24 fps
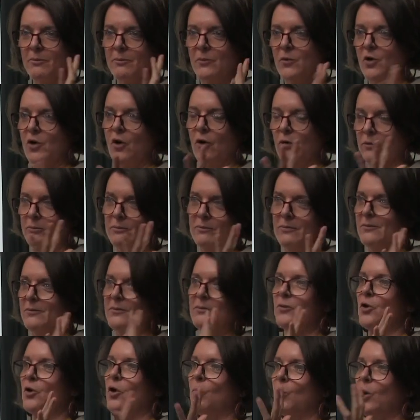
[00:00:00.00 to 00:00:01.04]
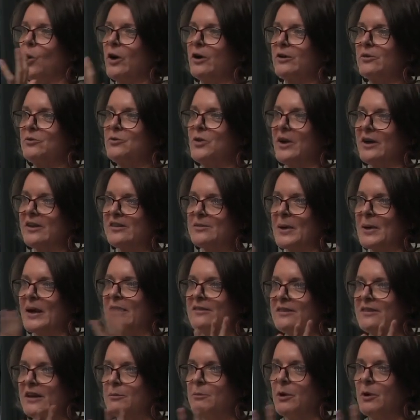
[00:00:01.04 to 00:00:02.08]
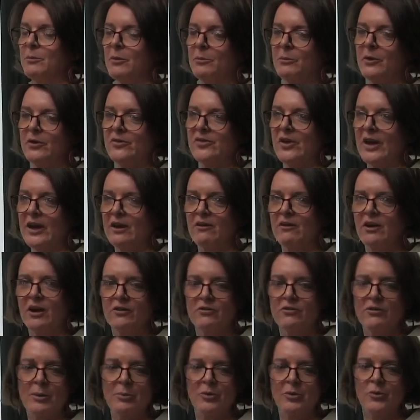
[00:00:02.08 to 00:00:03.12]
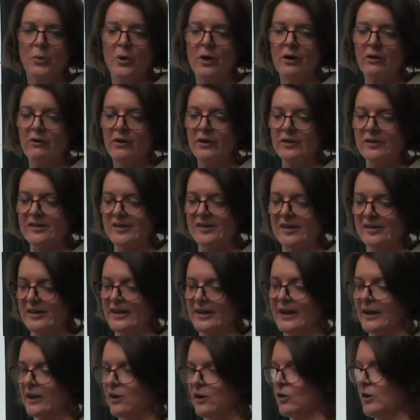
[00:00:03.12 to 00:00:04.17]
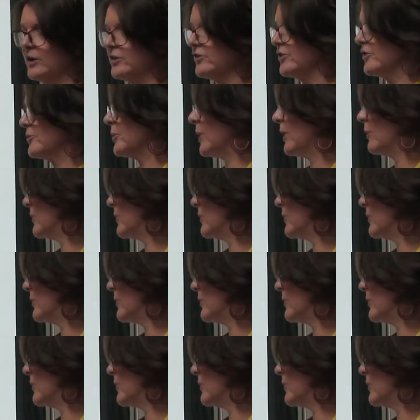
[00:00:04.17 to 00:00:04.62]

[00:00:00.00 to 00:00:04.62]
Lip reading: got work expanding a Mosaic kind of repertoire at City Lit College as well,